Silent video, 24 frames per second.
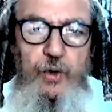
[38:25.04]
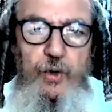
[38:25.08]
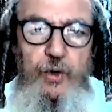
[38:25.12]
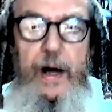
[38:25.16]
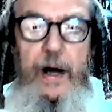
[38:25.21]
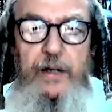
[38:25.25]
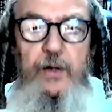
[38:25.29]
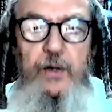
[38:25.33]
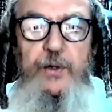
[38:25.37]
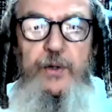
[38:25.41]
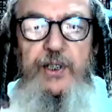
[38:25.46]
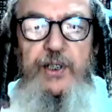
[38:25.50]

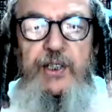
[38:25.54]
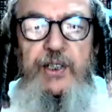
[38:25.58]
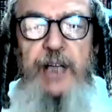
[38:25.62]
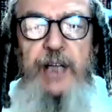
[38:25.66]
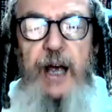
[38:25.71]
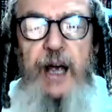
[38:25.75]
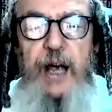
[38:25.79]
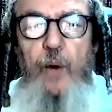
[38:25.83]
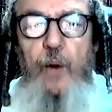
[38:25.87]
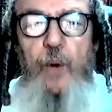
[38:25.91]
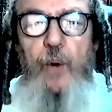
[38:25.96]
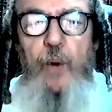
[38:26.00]
why don't you
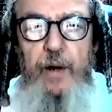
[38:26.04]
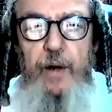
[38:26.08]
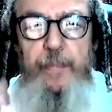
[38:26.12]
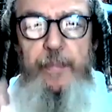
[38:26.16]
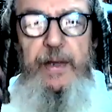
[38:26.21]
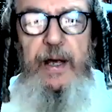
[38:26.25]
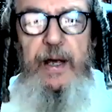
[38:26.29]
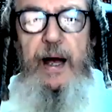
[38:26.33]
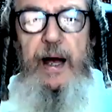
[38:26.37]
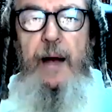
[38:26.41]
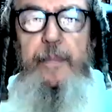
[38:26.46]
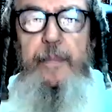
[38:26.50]
say, I want to
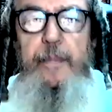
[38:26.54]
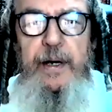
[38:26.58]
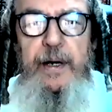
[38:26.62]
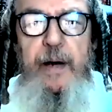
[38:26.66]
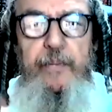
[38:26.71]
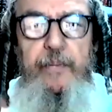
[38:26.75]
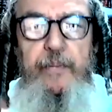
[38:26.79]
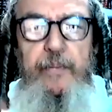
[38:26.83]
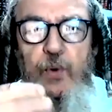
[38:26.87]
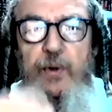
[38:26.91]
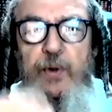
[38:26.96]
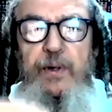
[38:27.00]
be happy and
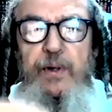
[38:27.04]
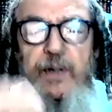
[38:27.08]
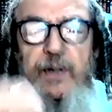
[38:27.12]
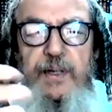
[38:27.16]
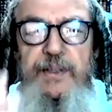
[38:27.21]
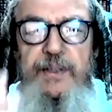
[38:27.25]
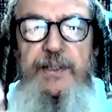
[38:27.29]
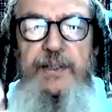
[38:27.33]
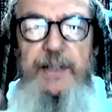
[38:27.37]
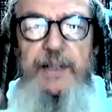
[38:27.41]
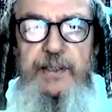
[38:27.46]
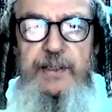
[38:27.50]
I'm doing
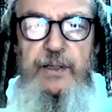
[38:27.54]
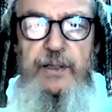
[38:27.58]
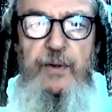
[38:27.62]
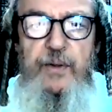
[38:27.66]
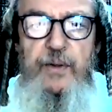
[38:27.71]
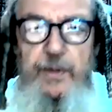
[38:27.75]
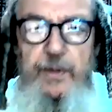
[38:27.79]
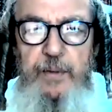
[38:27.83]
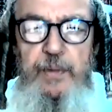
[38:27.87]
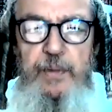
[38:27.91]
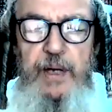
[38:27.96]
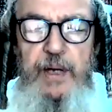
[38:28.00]
these things in
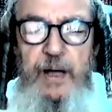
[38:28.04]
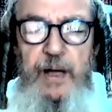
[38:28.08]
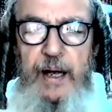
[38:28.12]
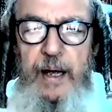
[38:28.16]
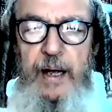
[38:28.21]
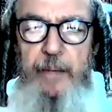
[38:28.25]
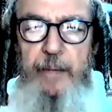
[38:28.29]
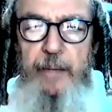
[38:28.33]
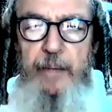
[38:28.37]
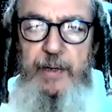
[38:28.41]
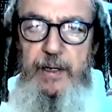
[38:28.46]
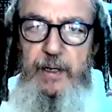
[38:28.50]
order to be
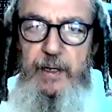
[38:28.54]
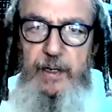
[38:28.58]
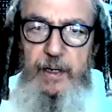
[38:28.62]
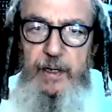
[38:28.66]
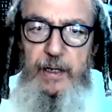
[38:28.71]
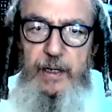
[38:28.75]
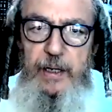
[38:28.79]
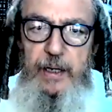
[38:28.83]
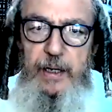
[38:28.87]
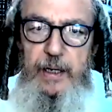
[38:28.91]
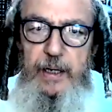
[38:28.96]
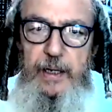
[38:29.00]
happy?
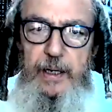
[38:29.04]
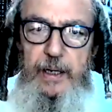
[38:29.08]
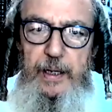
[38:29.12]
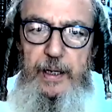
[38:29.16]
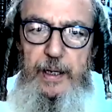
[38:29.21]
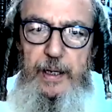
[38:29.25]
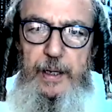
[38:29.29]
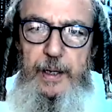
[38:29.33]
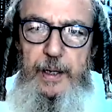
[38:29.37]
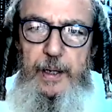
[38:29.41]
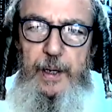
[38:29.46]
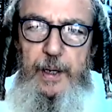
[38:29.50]

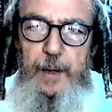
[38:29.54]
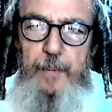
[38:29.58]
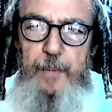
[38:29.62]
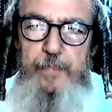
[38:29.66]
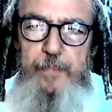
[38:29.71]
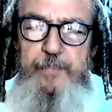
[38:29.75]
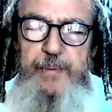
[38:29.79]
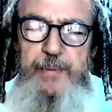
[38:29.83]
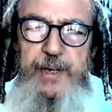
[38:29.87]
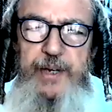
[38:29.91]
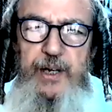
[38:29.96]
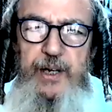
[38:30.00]

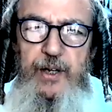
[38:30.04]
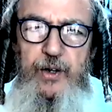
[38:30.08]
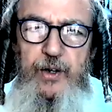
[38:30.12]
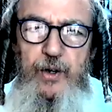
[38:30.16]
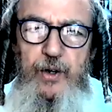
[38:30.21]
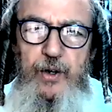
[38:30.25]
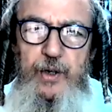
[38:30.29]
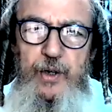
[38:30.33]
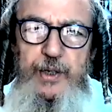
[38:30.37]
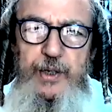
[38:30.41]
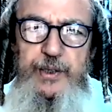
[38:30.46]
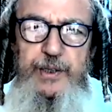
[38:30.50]

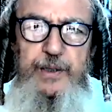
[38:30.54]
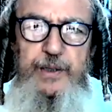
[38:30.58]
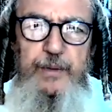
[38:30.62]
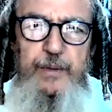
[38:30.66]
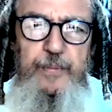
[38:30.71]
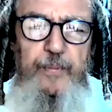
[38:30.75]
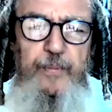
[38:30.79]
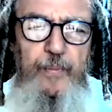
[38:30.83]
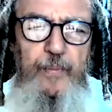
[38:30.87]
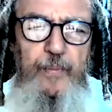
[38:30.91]
Because